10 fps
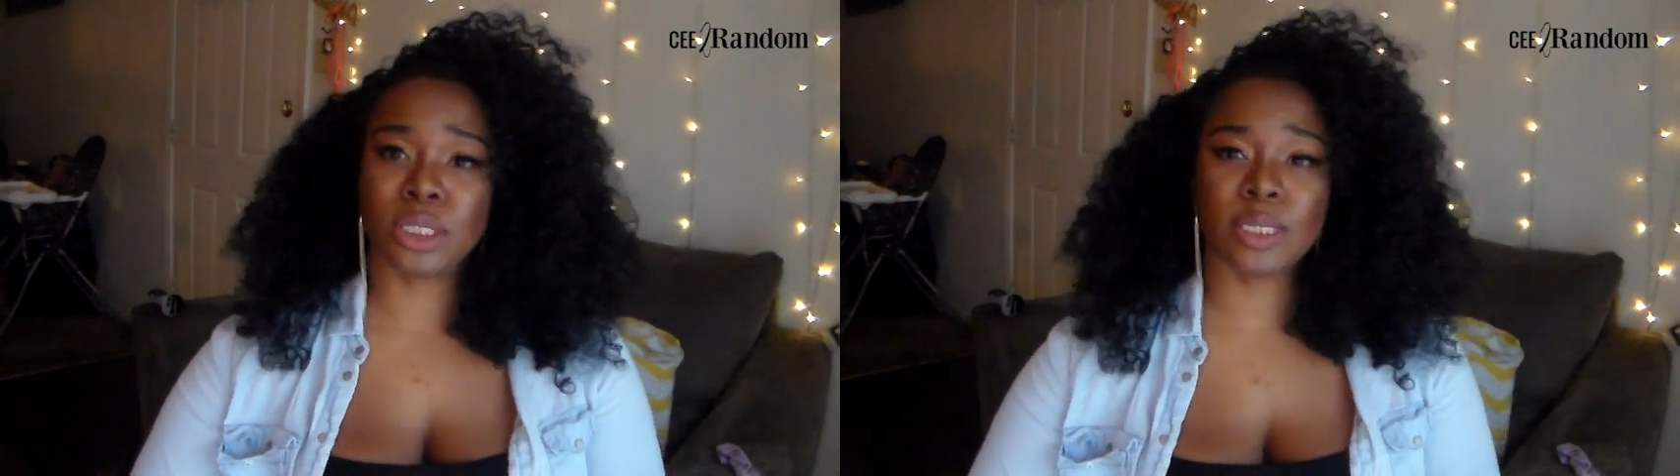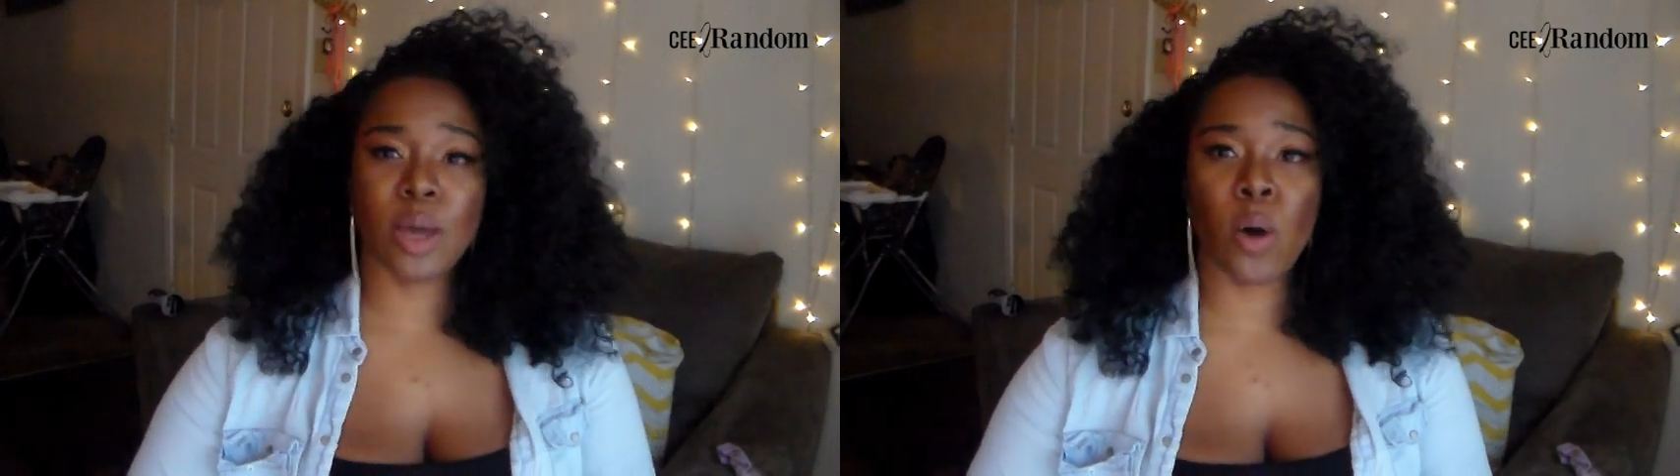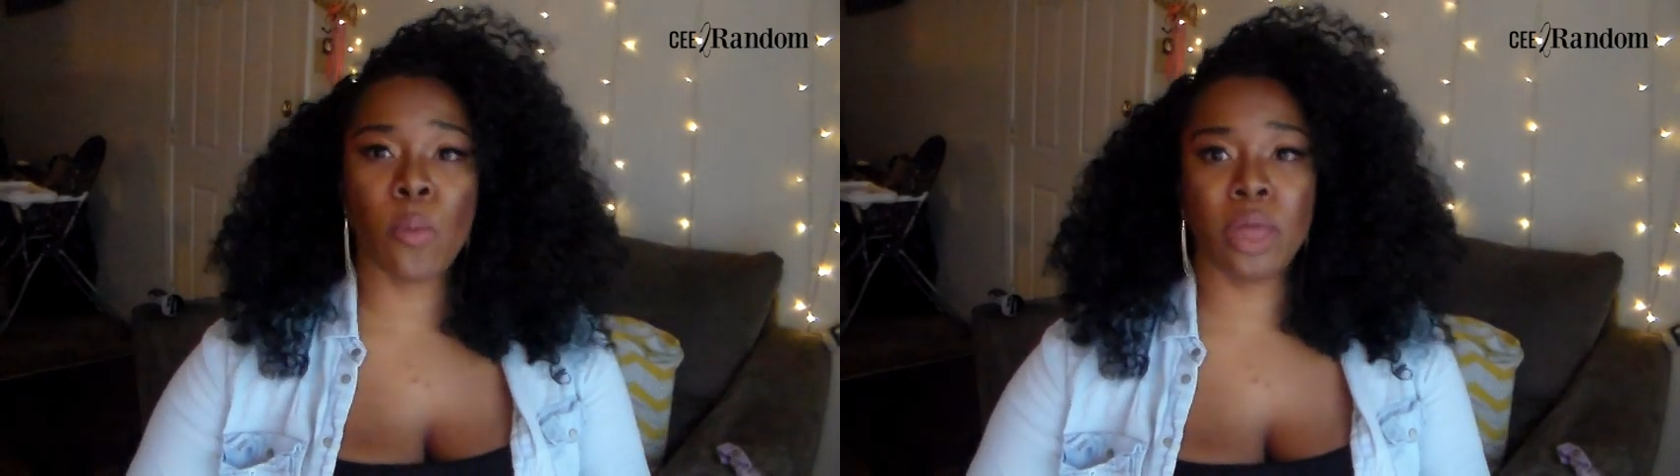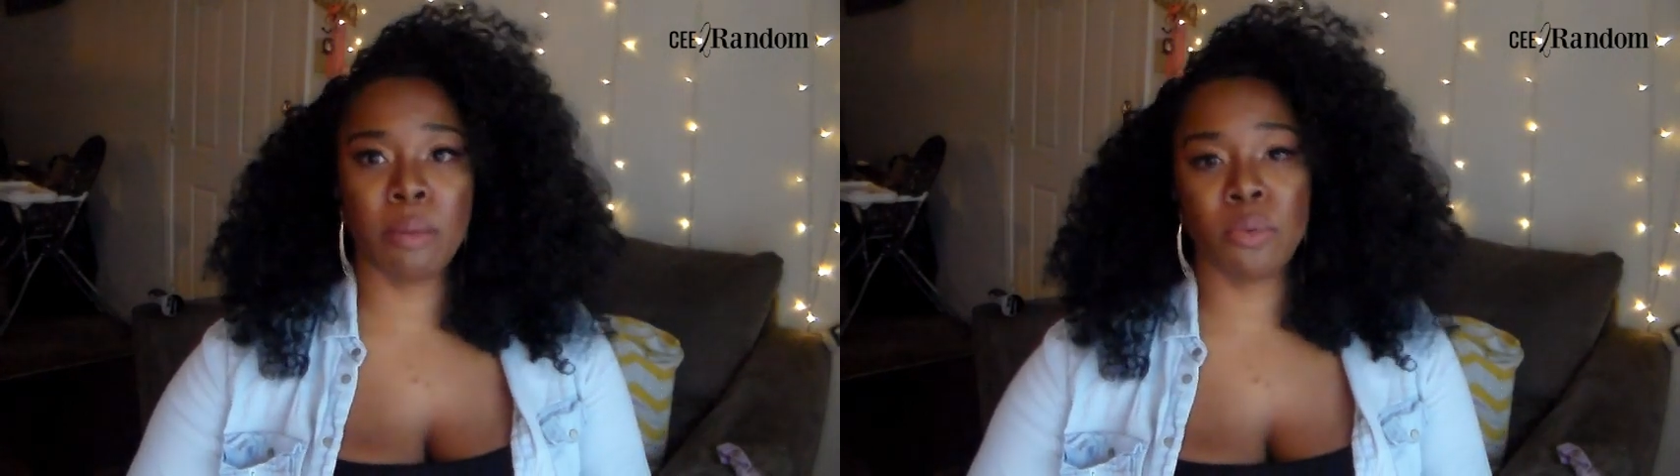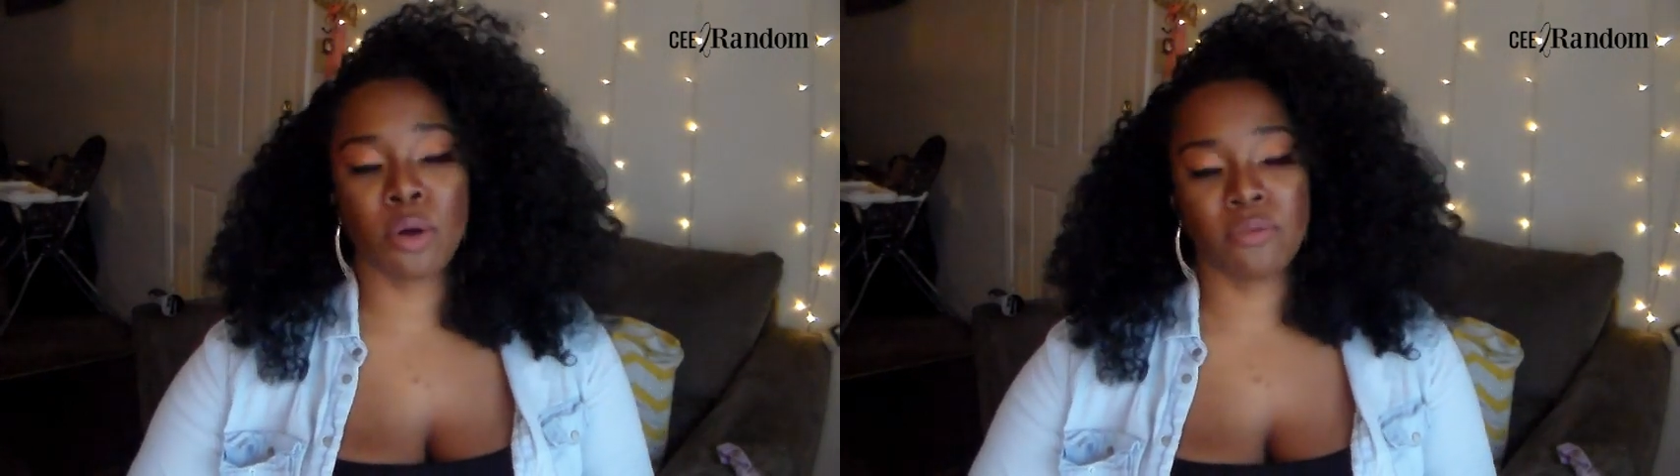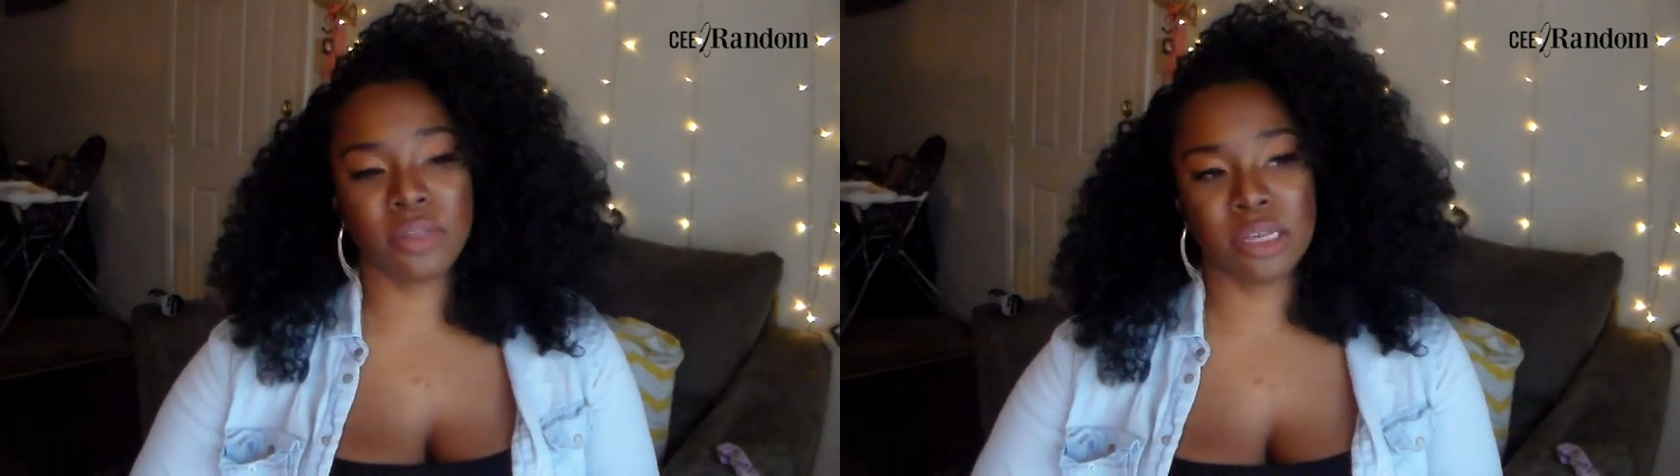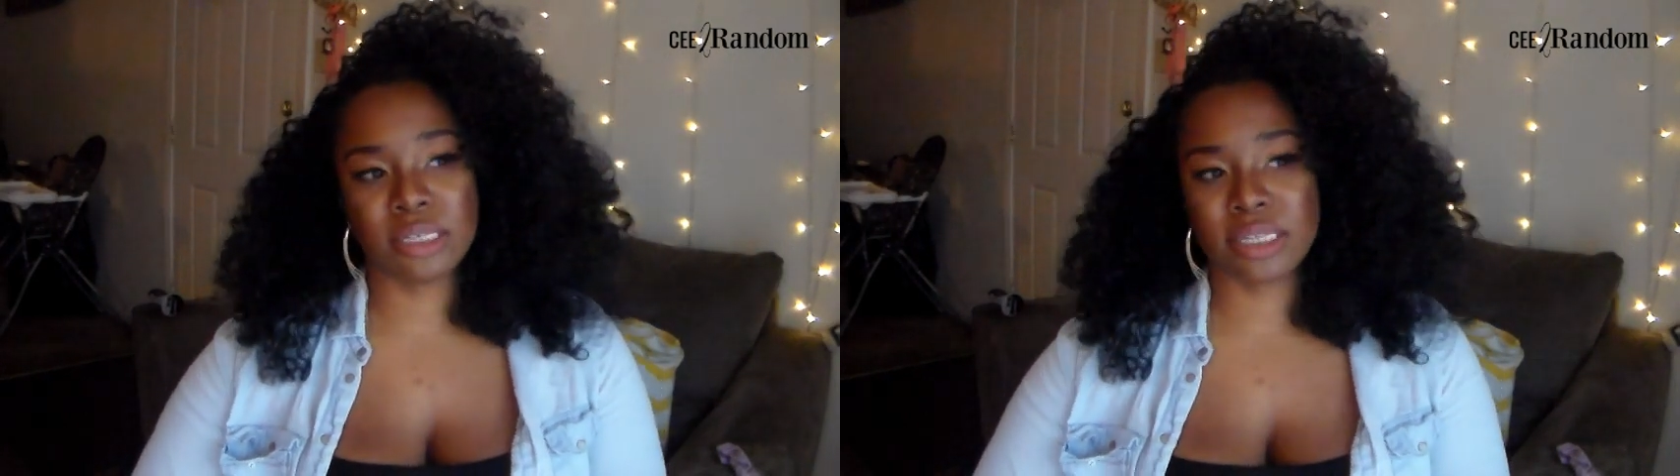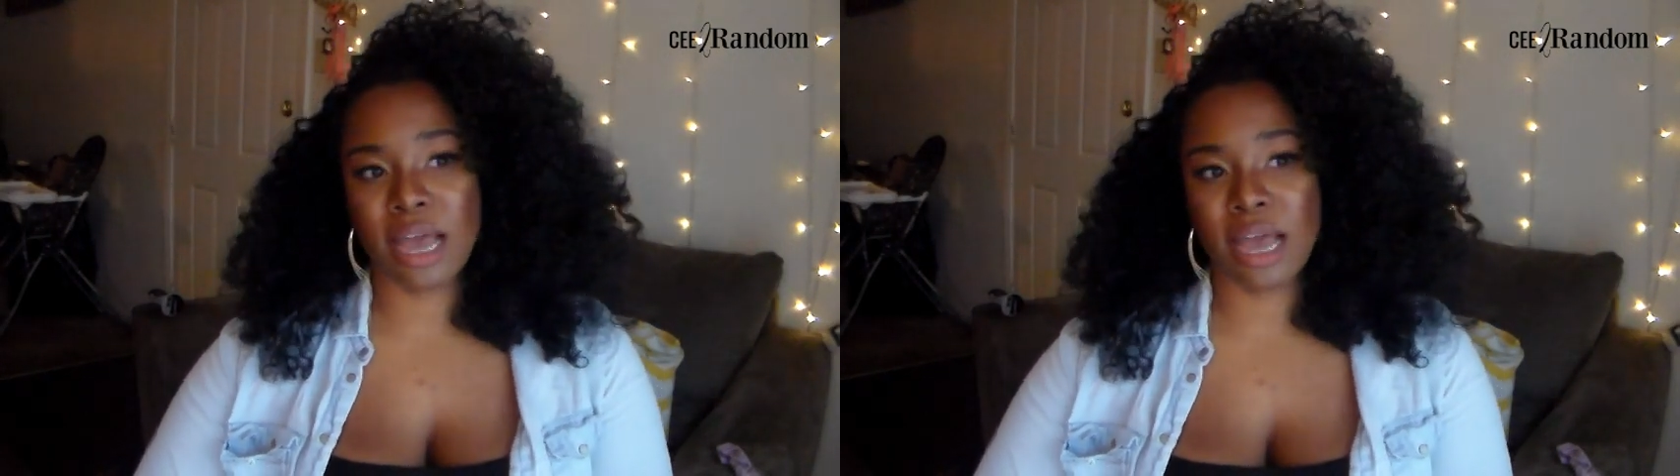so many more of these